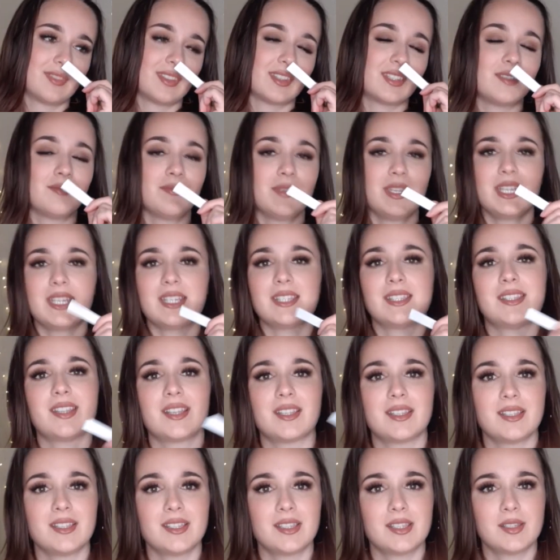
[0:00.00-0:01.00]
To me, this
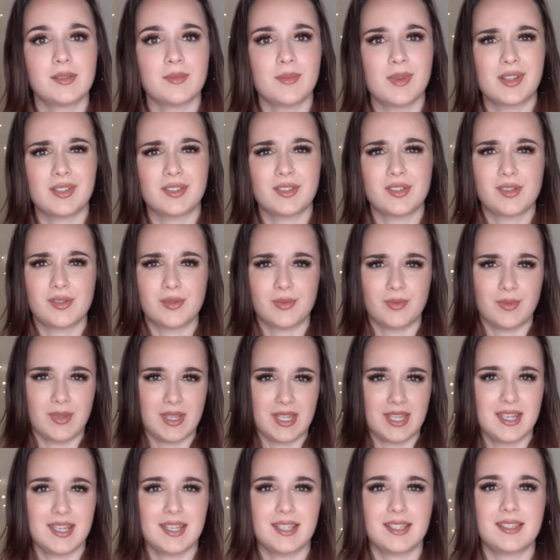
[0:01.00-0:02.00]
doesn't smell
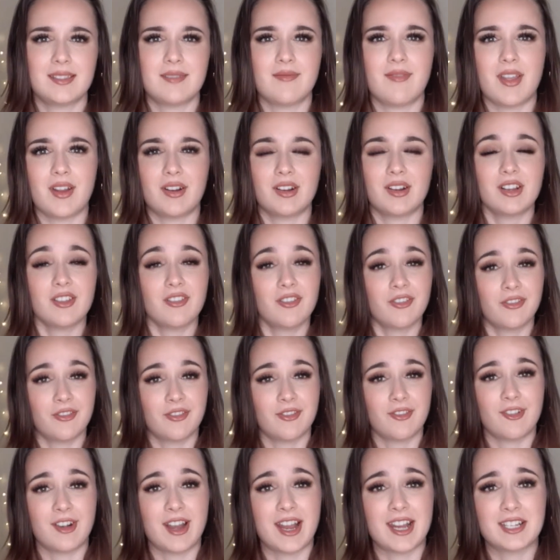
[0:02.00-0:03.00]
sweet. It's very
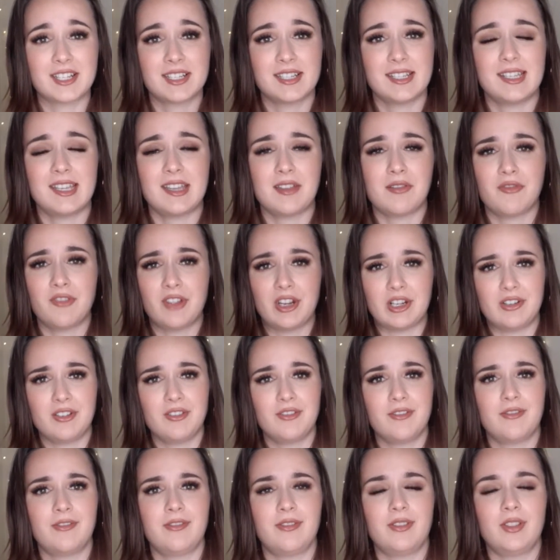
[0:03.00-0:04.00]
fresh, again, very
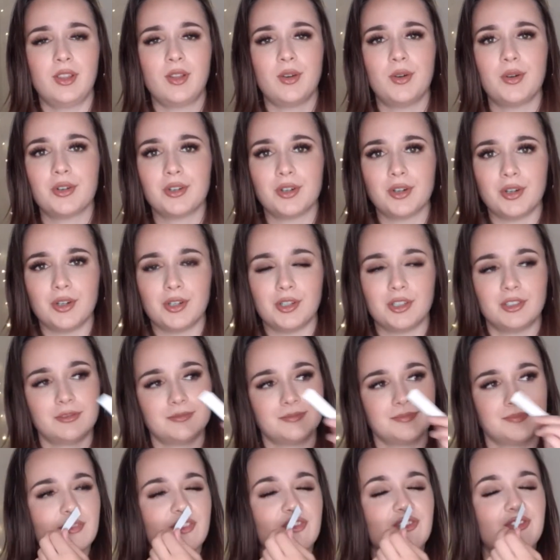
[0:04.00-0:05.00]
floral,
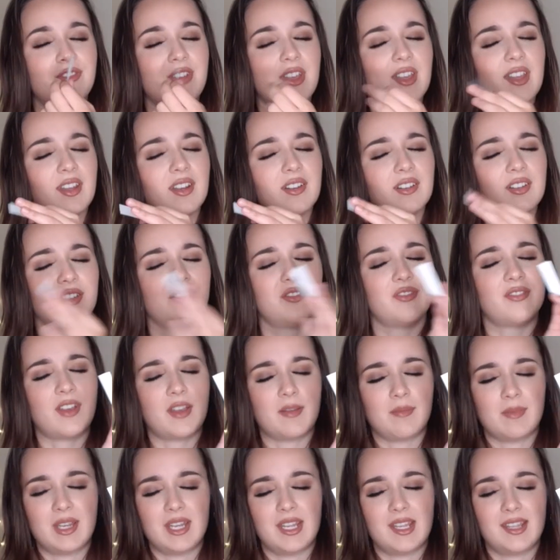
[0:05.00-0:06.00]
very
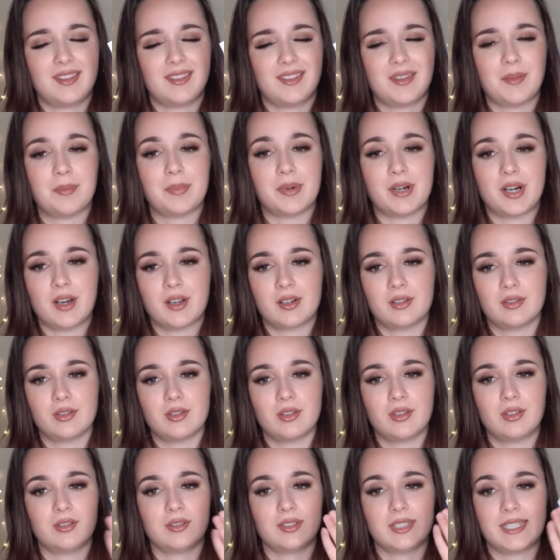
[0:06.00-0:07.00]
feminine. The
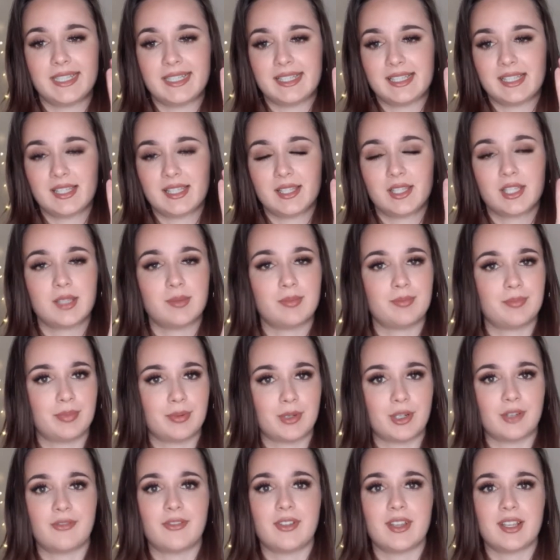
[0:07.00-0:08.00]
bottle is
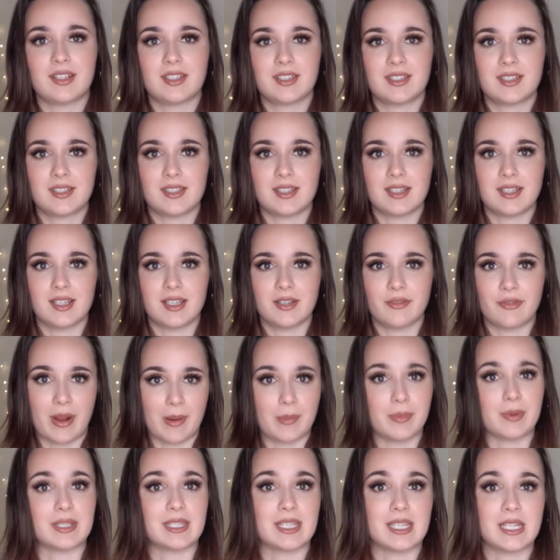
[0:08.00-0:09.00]
perfect
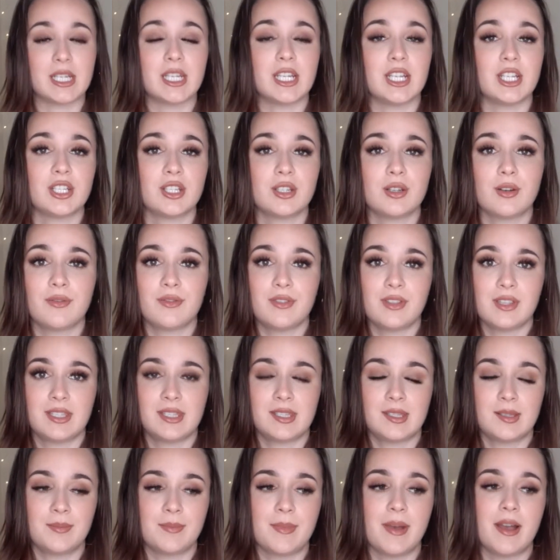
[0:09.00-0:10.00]
representation of the
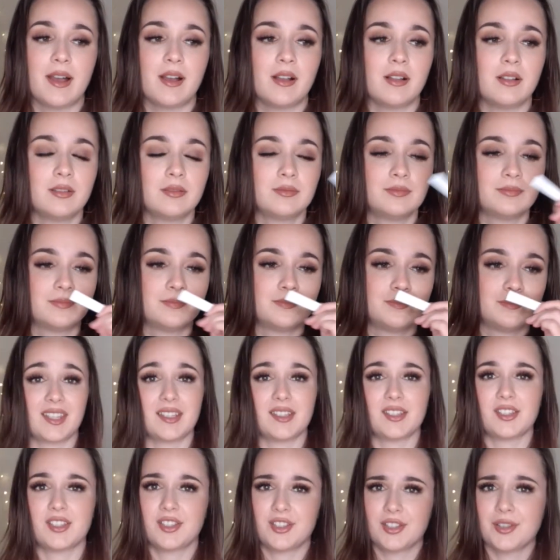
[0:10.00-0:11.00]
smell.
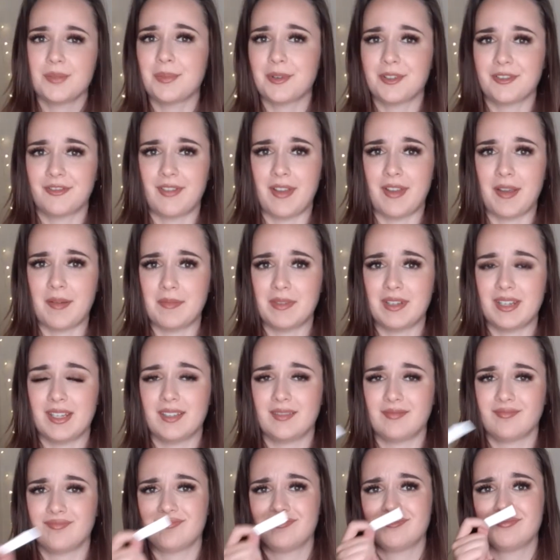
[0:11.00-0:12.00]
Super
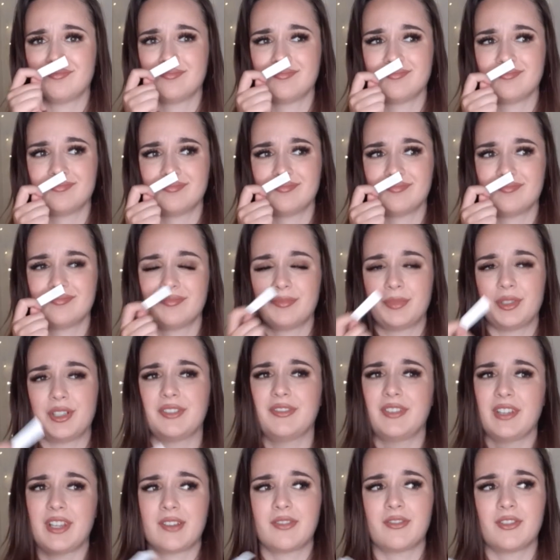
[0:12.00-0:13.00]
feminine,
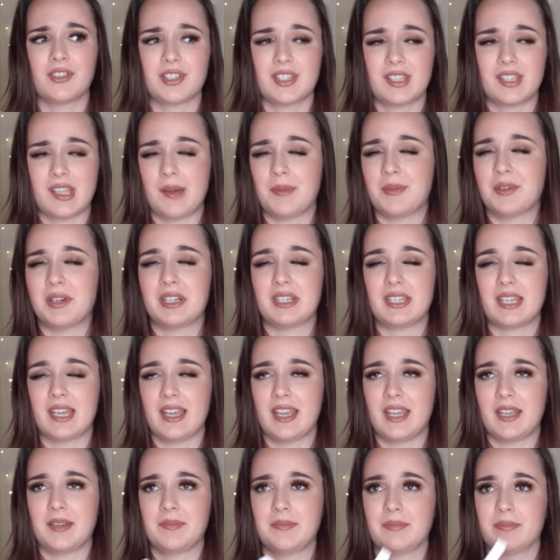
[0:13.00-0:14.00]
perfect for
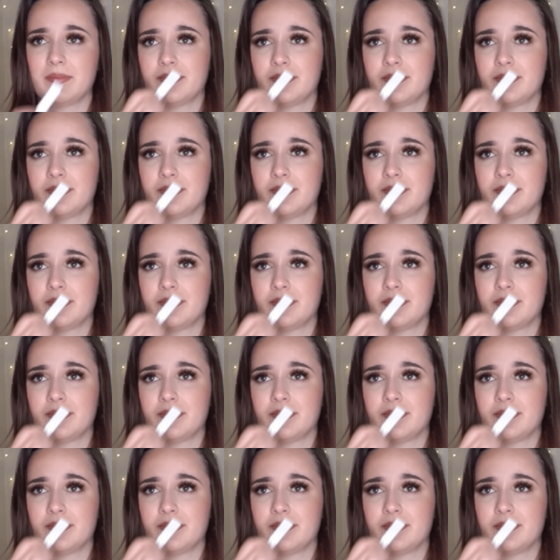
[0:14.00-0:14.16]
summertime.